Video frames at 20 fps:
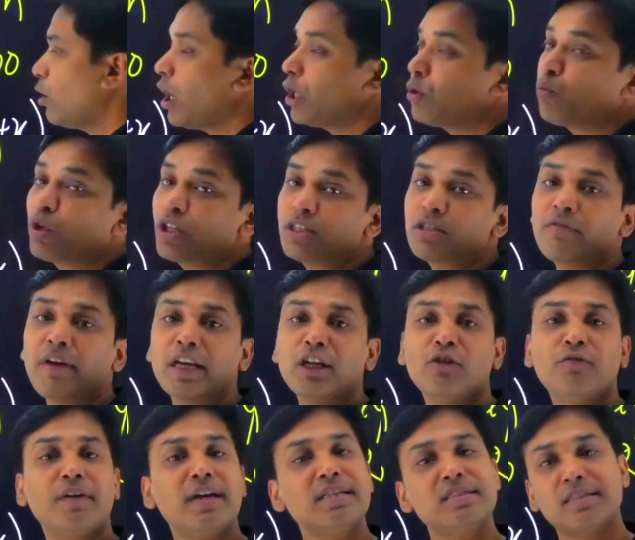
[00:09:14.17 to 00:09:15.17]
And what is the
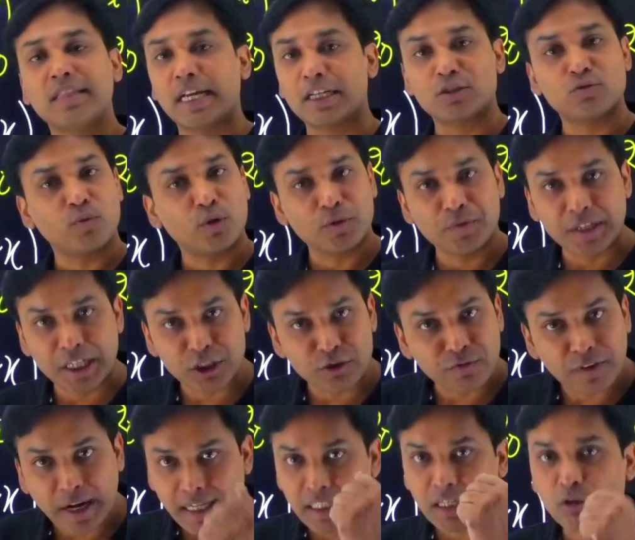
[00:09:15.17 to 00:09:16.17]
value of x? That is what we need to
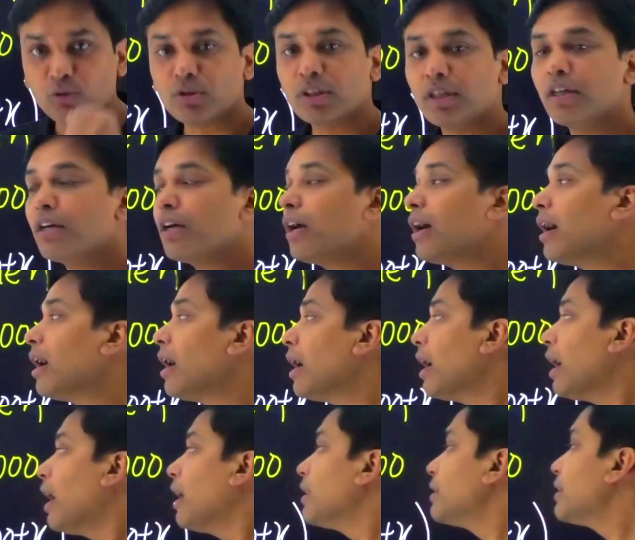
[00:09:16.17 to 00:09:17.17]
find out.
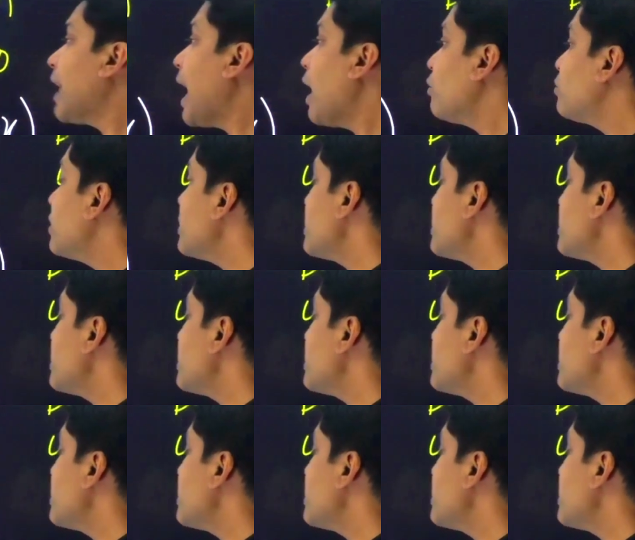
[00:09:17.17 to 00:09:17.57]
Now the